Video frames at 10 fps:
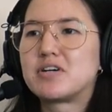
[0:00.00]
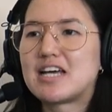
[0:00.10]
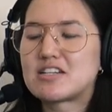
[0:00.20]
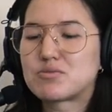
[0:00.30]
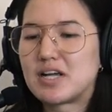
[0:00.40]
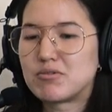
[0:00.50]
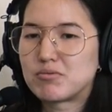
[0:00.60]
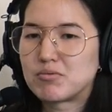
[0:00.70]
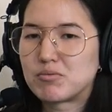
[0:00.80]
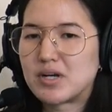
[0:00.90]
And that's what I
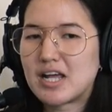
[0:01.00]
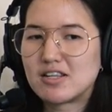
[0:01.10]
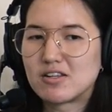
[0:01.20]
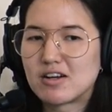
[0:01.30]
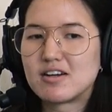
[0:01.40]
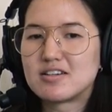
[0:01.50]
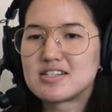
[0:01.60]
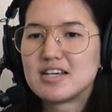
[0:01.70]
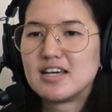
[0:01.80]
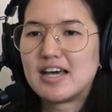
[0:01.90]
what I
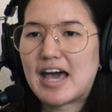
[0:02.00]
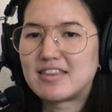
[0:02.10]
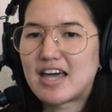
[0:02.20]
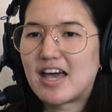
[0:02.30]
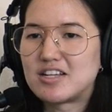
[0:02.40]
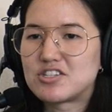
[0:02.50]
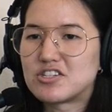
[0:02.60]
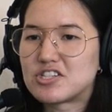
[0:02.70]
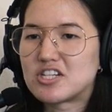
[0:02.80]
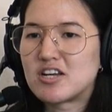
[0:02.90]
learned at that
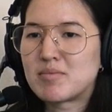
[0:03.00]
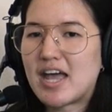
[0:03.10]
internship.